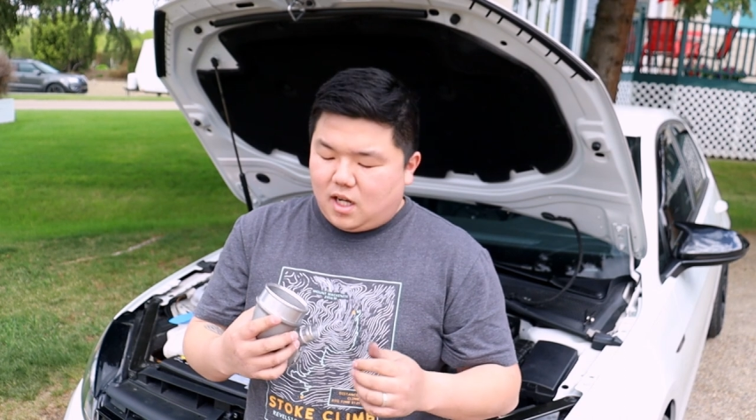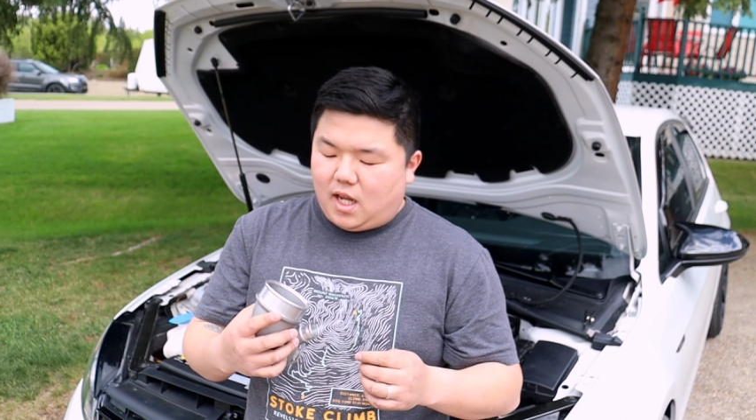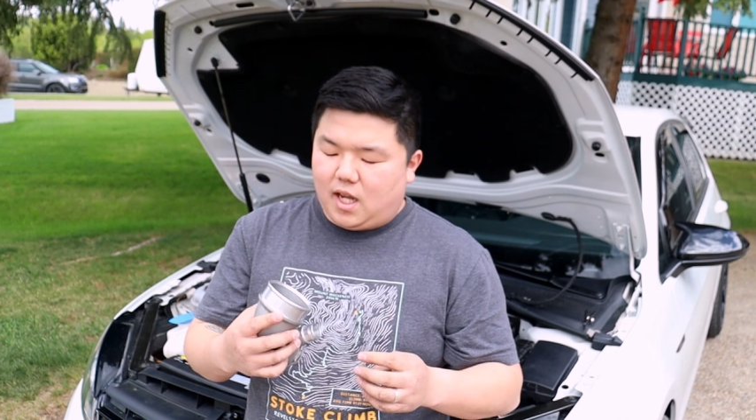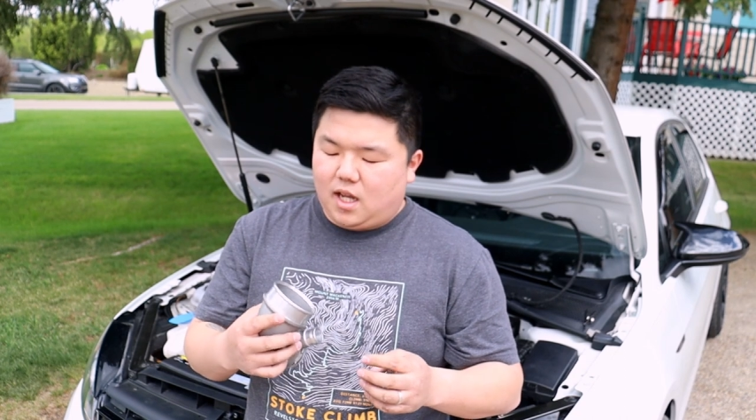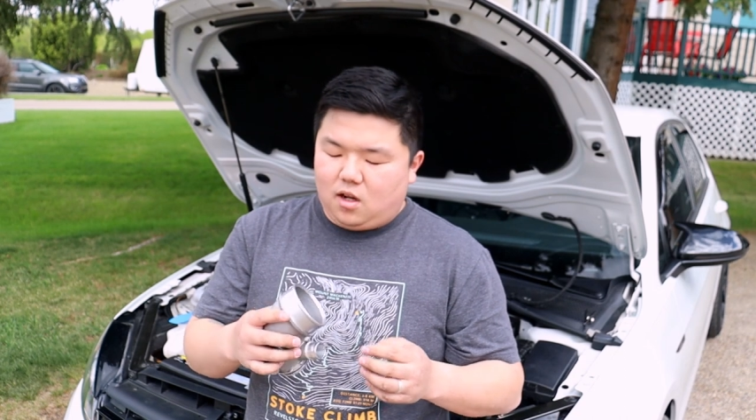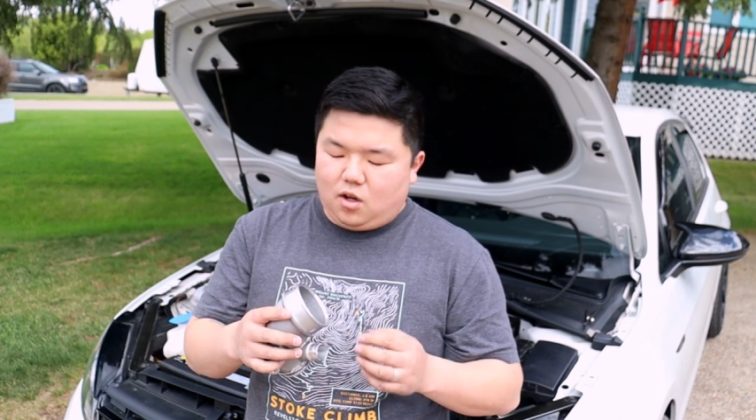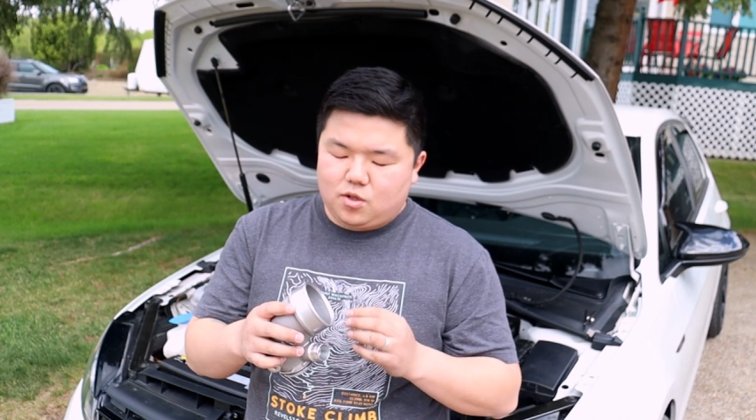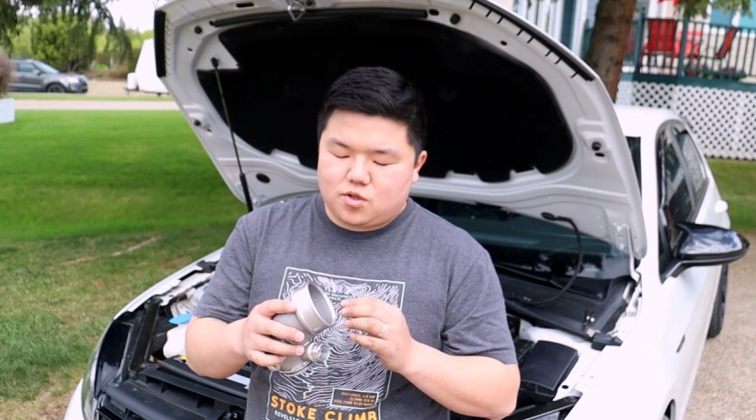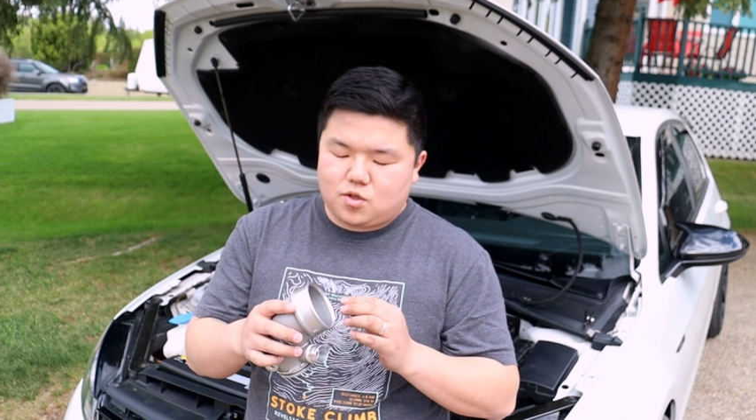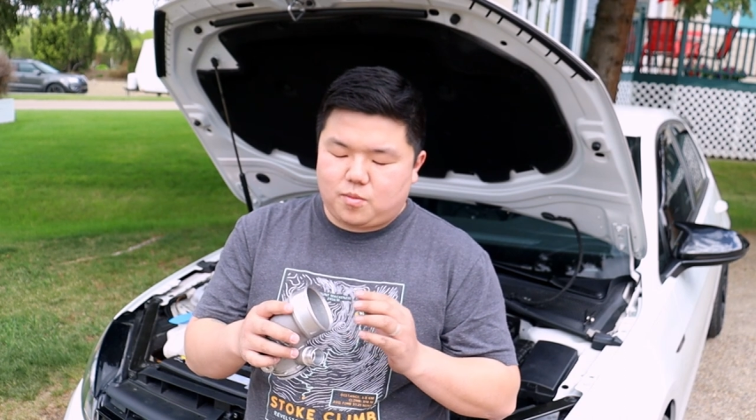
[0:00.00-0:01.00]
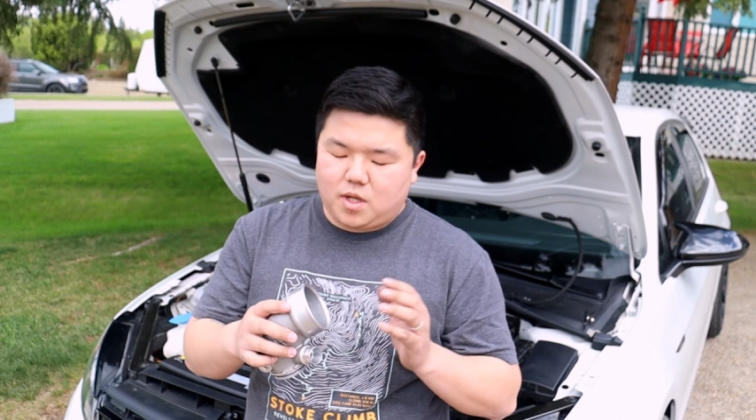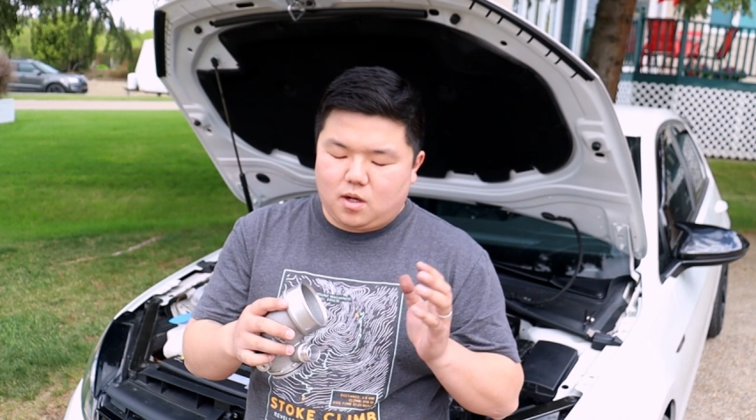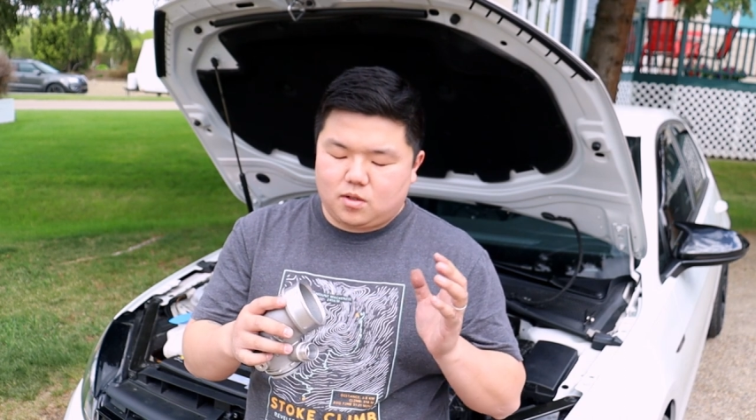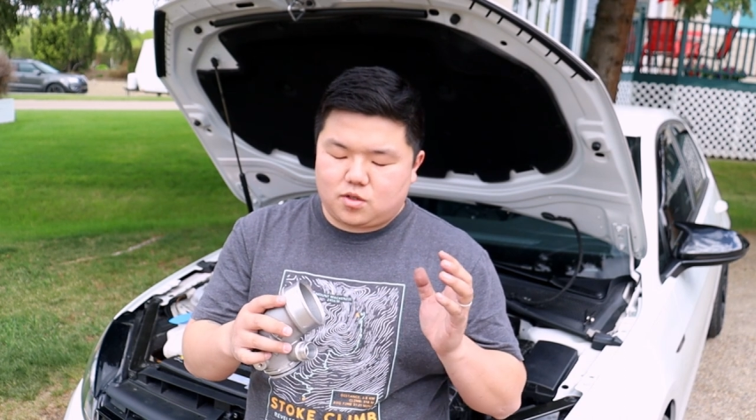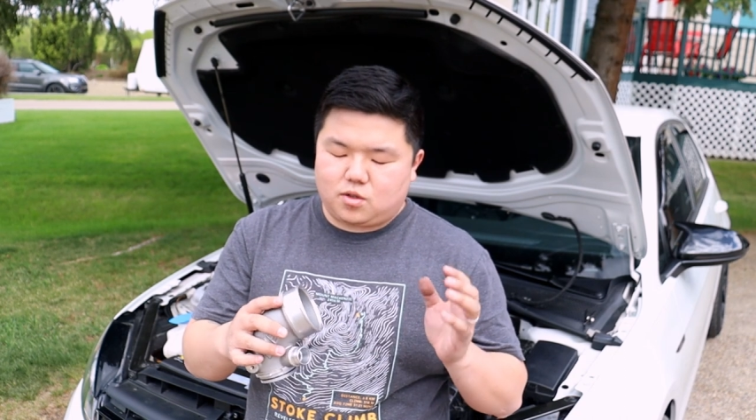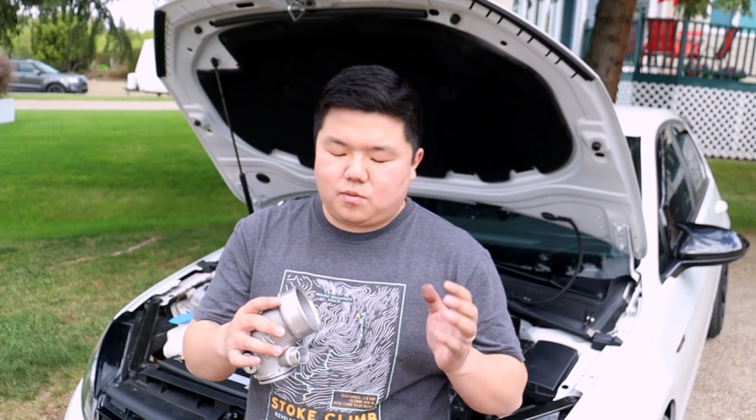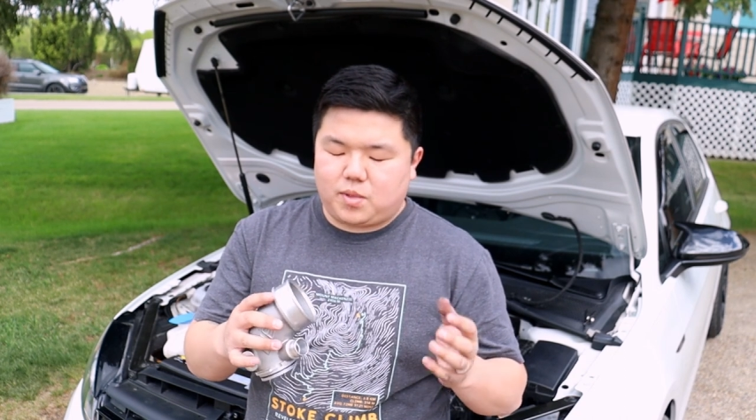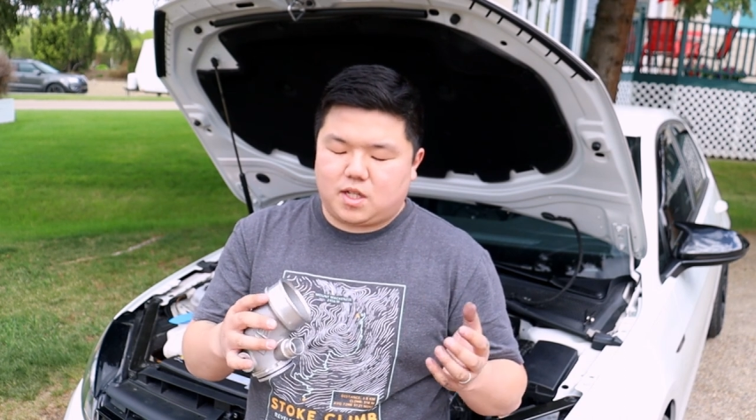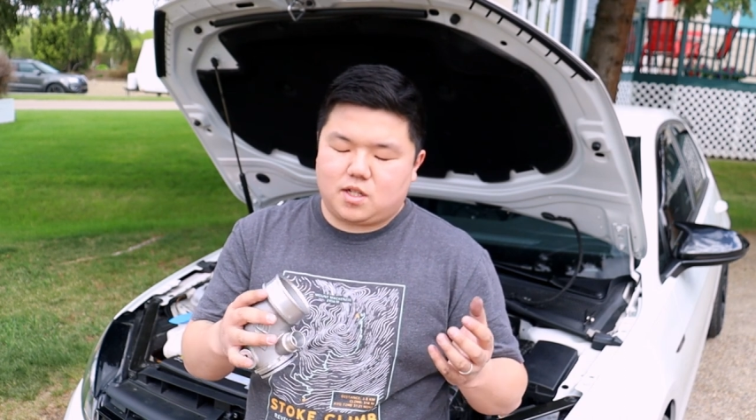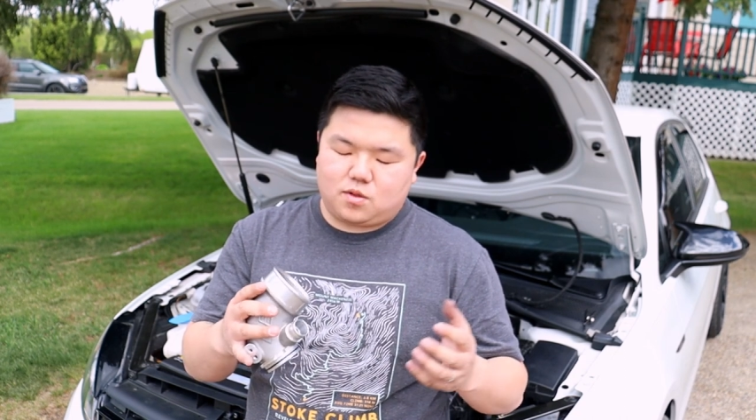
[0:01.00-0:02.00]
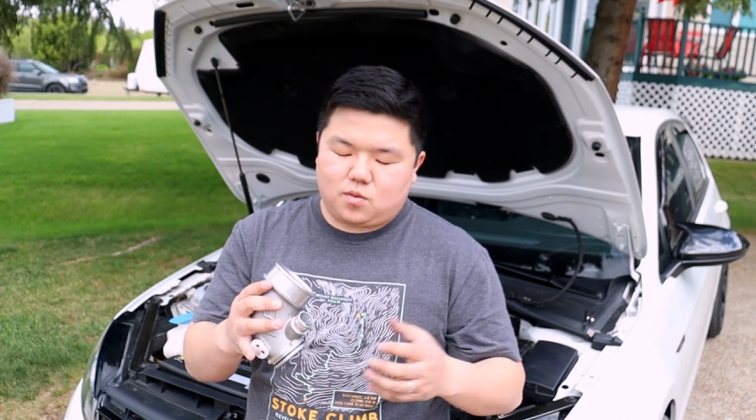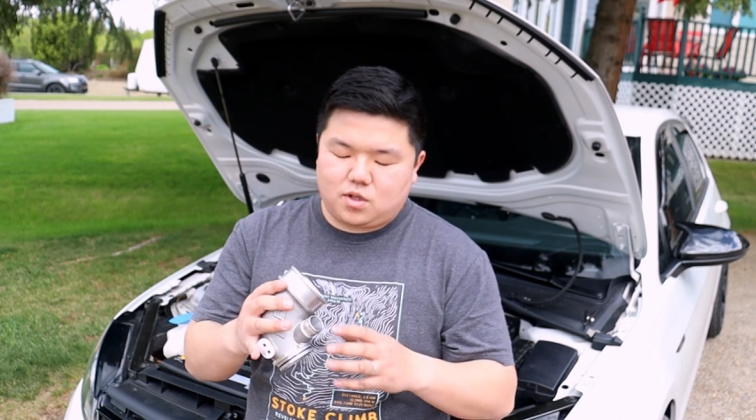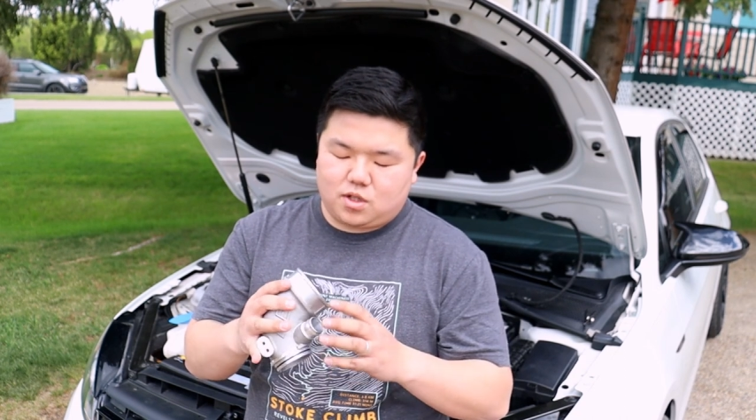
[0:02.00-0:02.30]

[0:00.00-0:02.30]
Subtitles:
And also be able to, because